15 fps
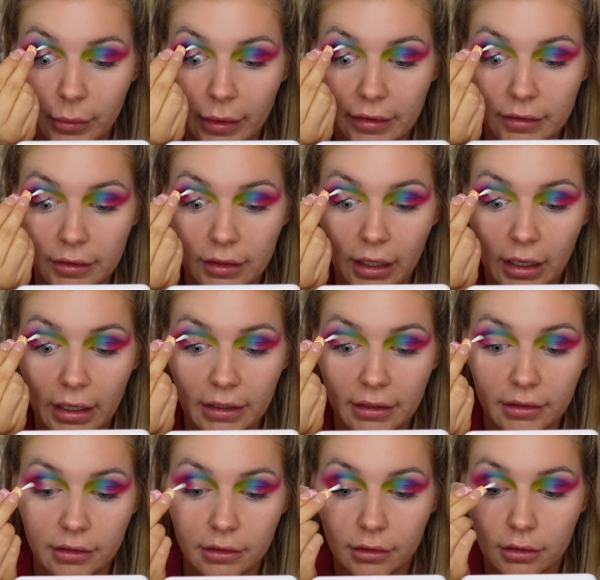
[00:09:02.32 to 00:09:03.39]
way to
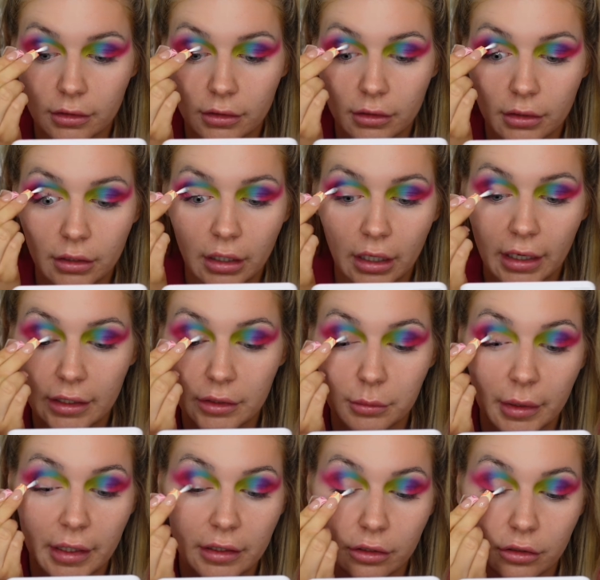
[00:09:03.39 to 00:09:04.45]
like guide
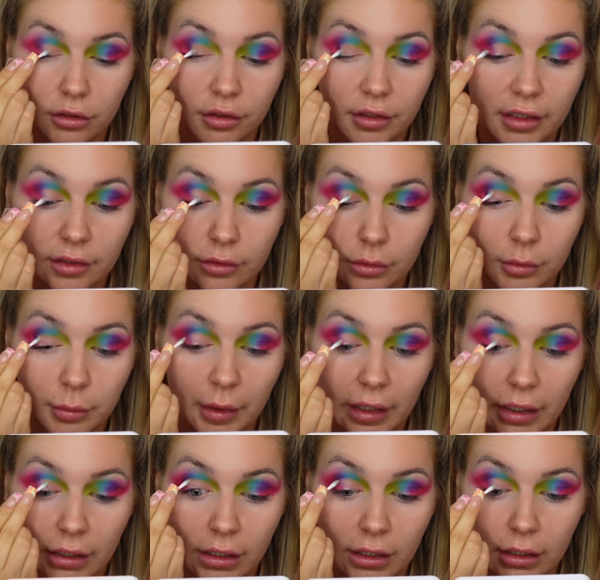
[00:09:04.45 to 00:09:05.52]
where your crease would
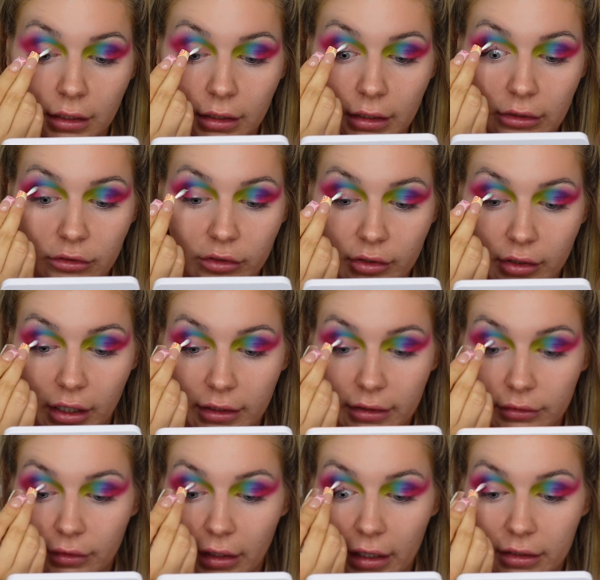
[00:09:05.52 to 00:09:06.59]
be is just kind
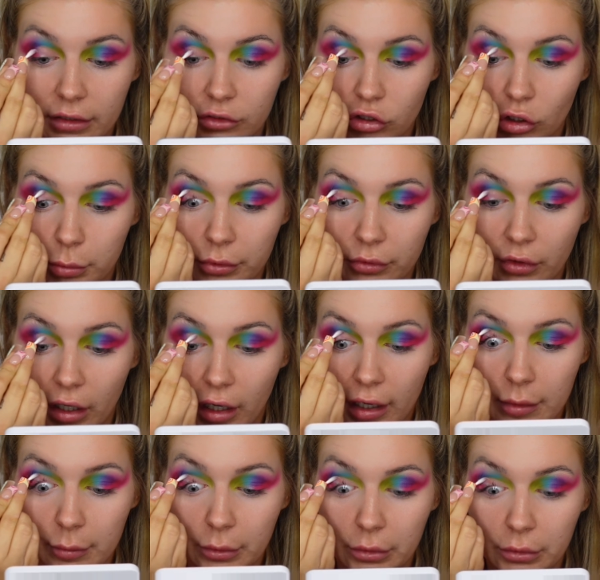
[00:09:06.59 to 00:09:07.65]
of like the top of your
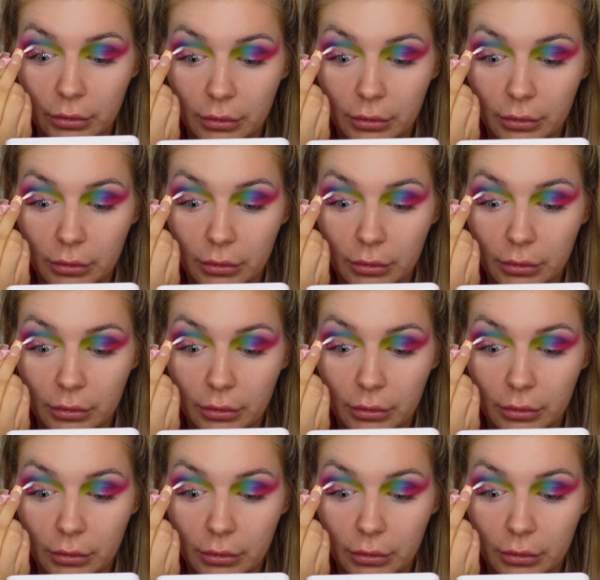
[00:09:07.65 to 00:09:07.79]
eyeball.